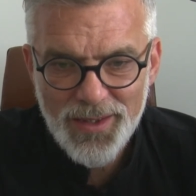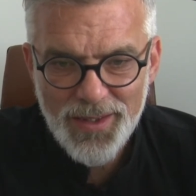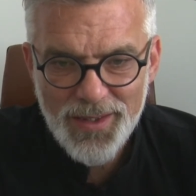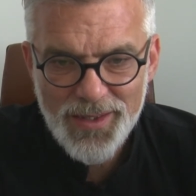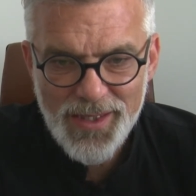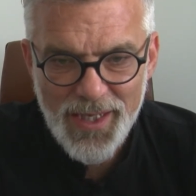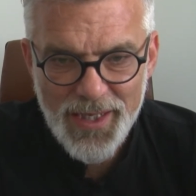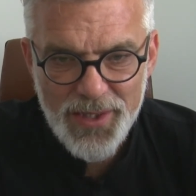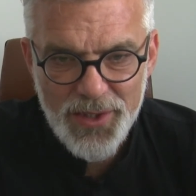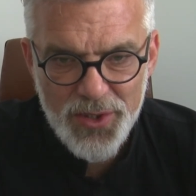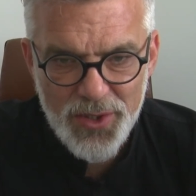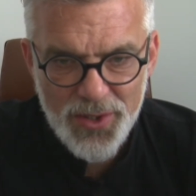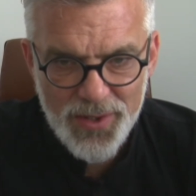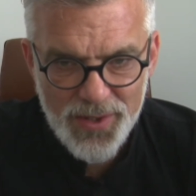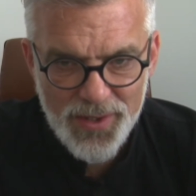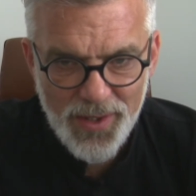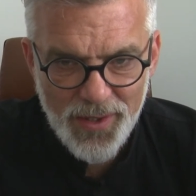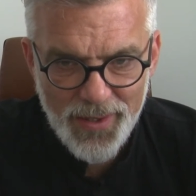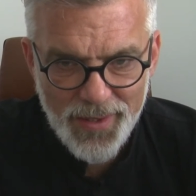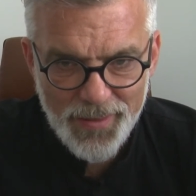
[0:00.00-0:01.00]
as an
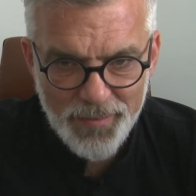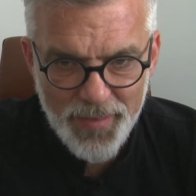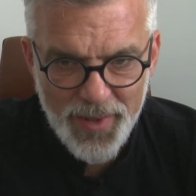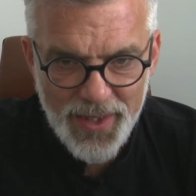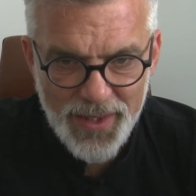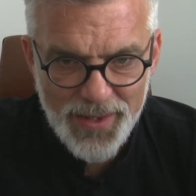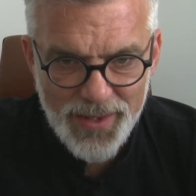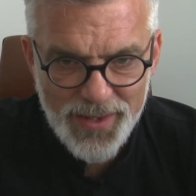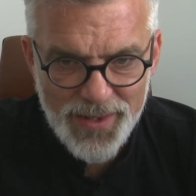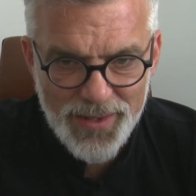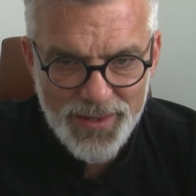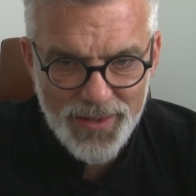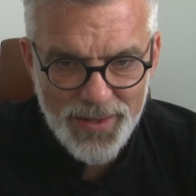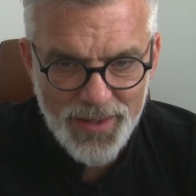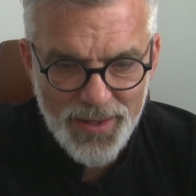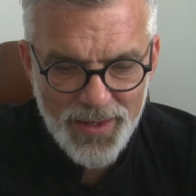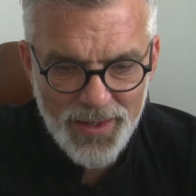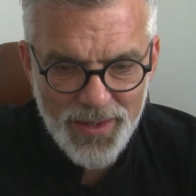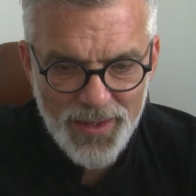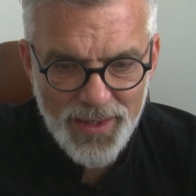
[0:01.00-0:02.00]
ancient timepiece
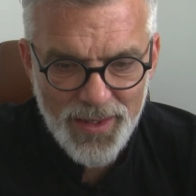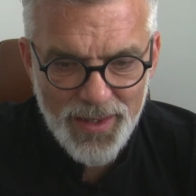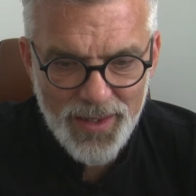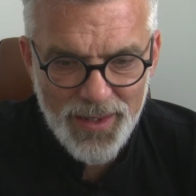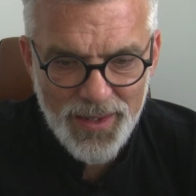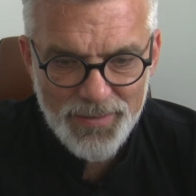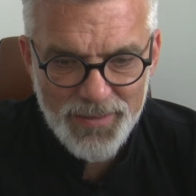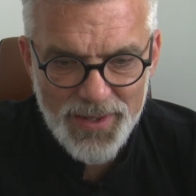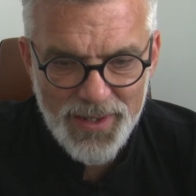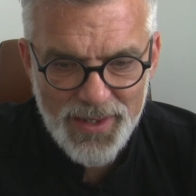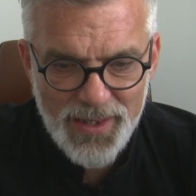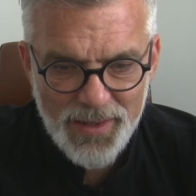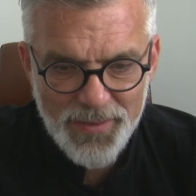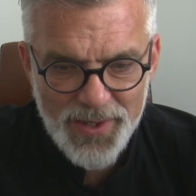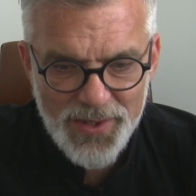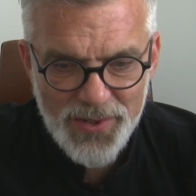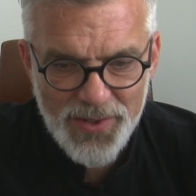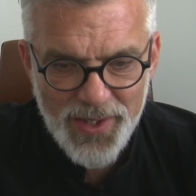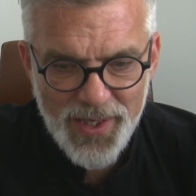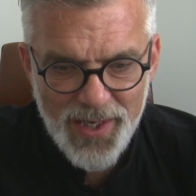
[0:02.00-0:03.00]
to
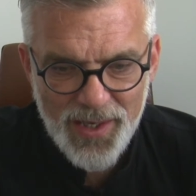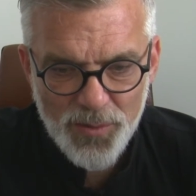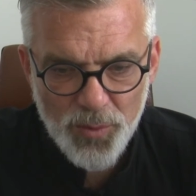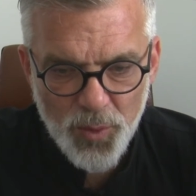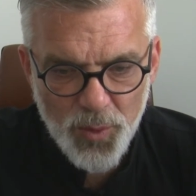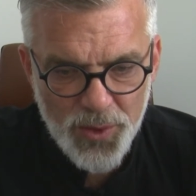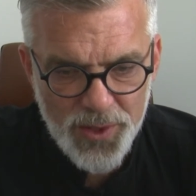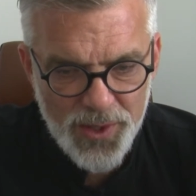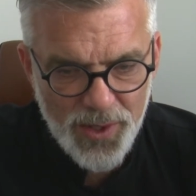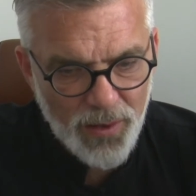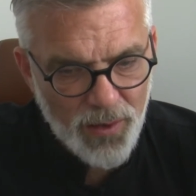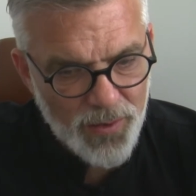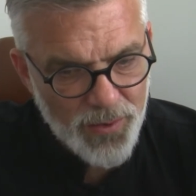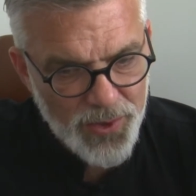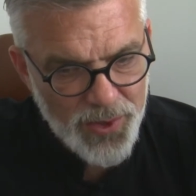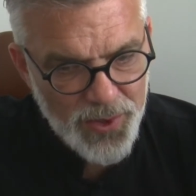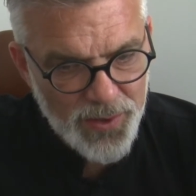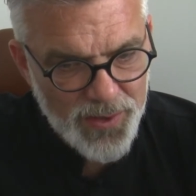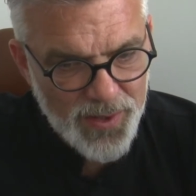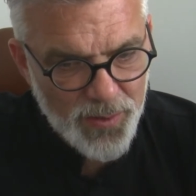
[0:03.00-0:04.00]
demonstrate how water
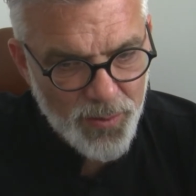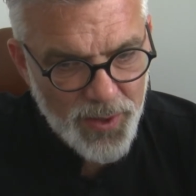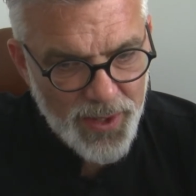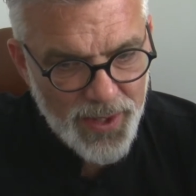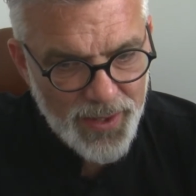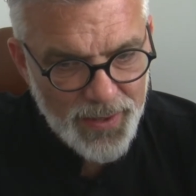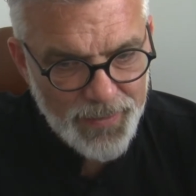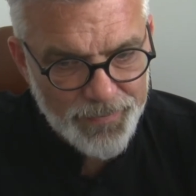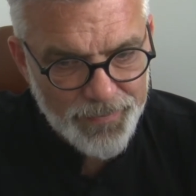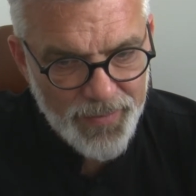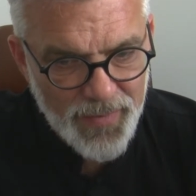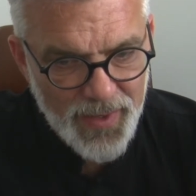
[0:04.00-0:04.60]
clocks used to work.